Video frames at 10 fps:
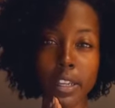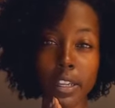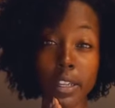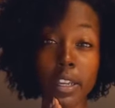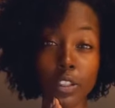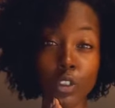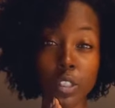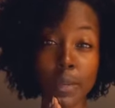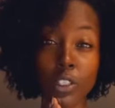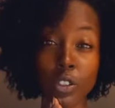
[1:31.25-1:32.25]
in
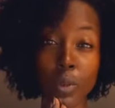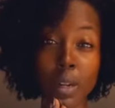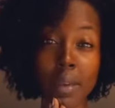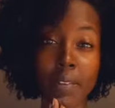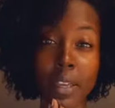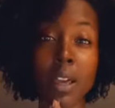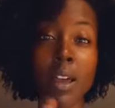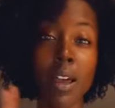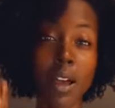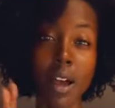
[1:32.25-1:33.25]
introspection when I'm having
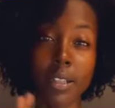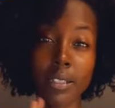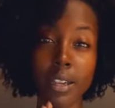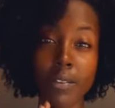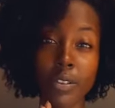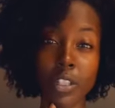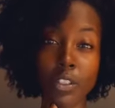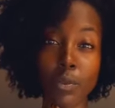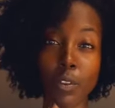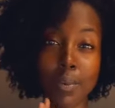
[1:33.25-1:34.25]
honest
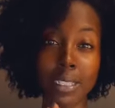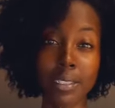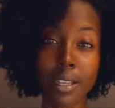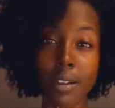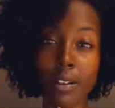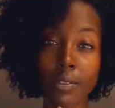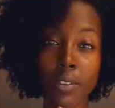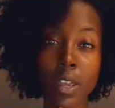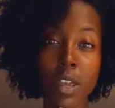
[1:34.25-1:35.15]
conversation with myself